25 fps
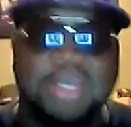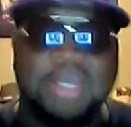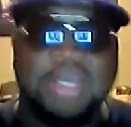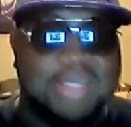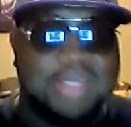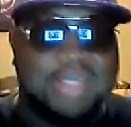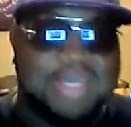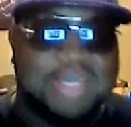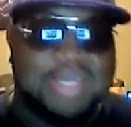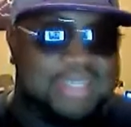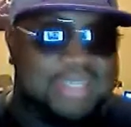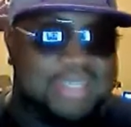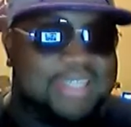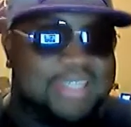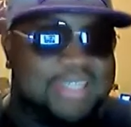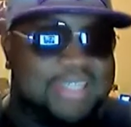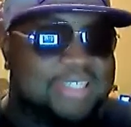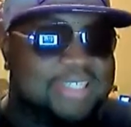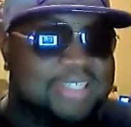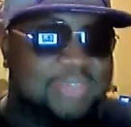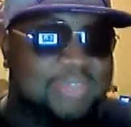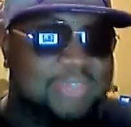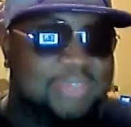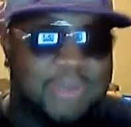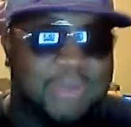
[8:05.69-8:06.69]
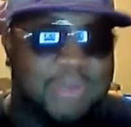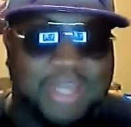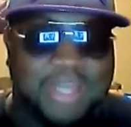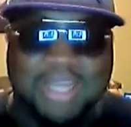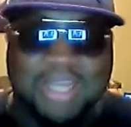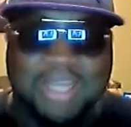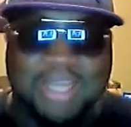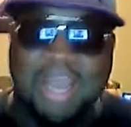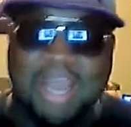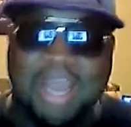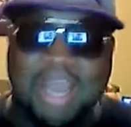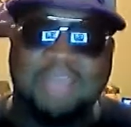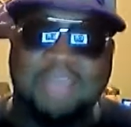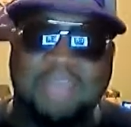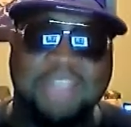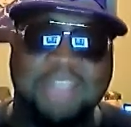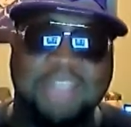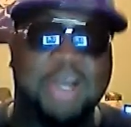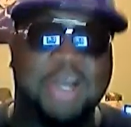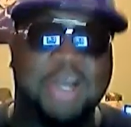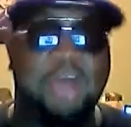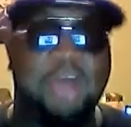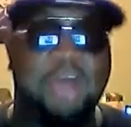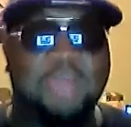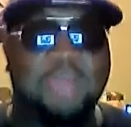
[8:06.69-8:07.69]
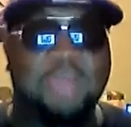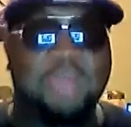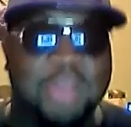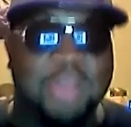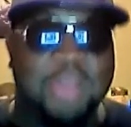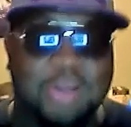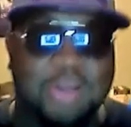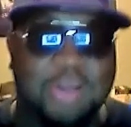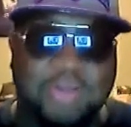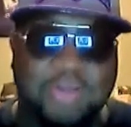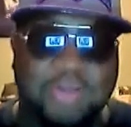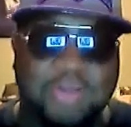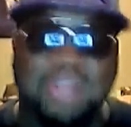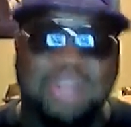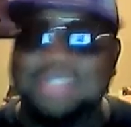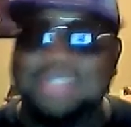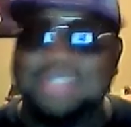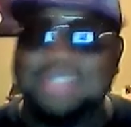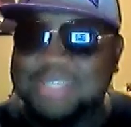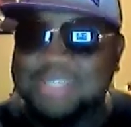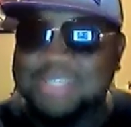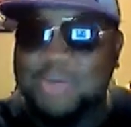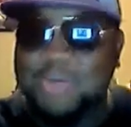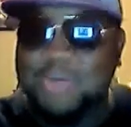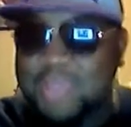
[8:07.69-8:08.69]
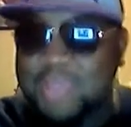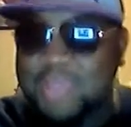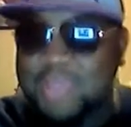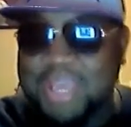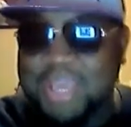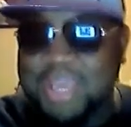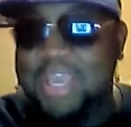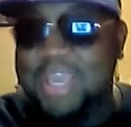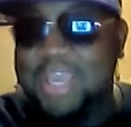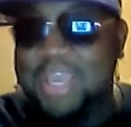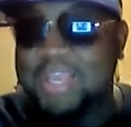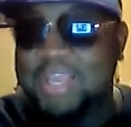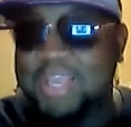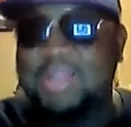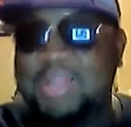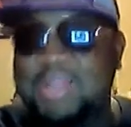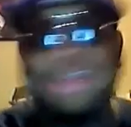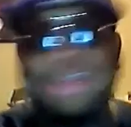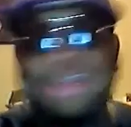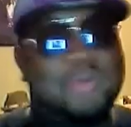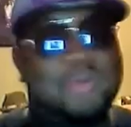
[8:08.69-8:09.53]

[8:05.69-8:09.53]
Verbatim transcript: that this is what life has offered him until the end,